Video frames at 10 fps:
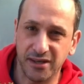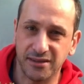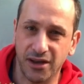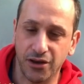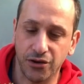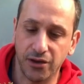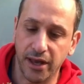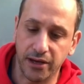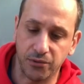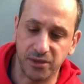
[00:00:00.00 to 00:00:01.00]
so,
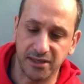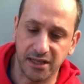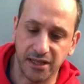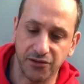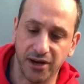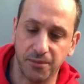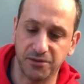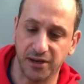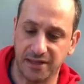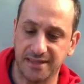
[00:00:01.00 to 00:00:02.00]
and I wanted to clear it up
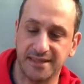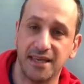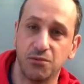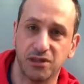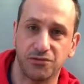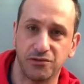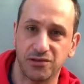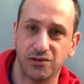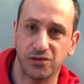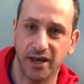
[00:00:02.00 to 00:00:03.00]
so I can see what the
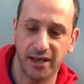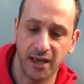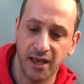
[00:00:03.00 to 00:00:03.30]
roots look like.